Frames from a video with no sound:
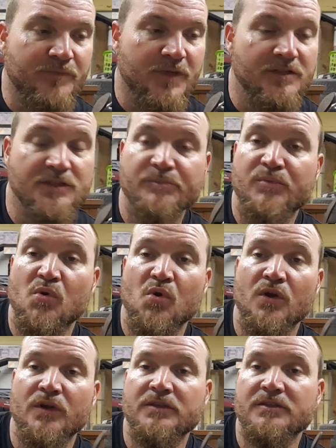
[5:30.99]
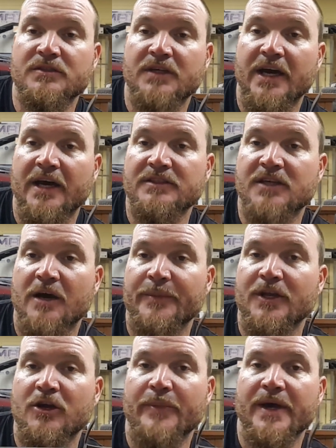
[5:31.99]
support, guys
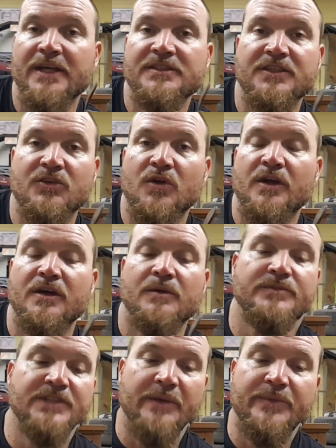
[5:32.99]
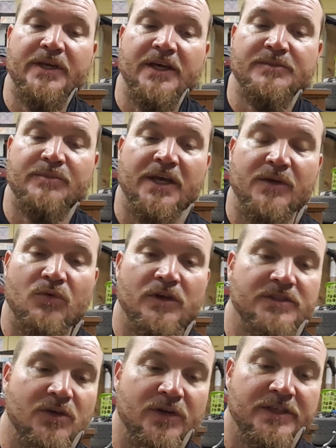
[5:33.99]
commenting on my Instagram, JBS Blade
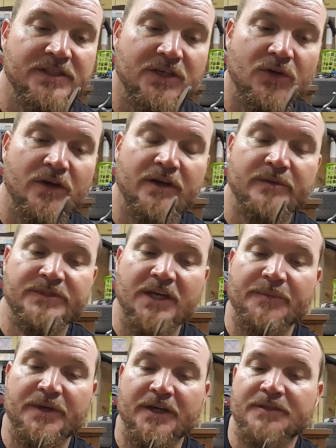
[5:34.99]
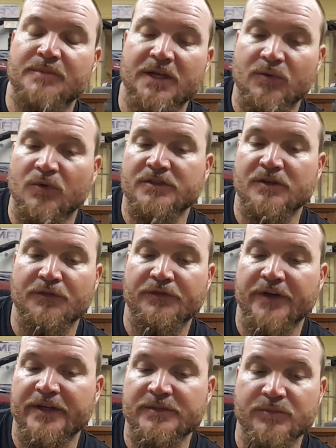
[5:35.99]
Works on Instagram, JBS Blade Works on
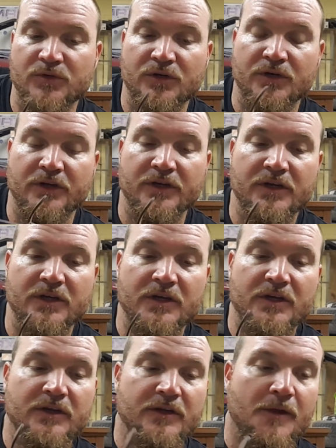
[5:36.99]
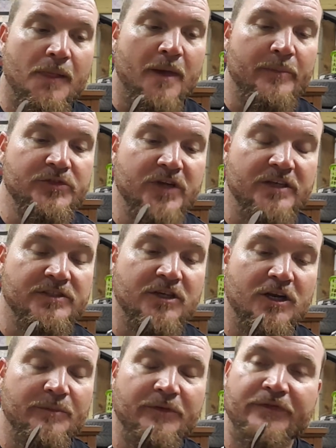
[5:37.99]
Facebook. I'm gonna try to
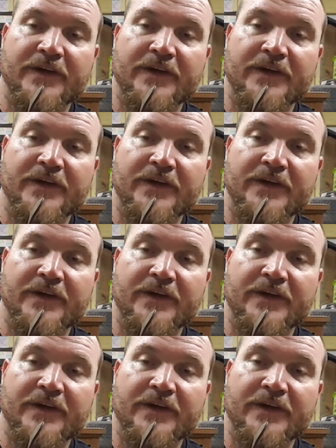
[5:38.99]
start up a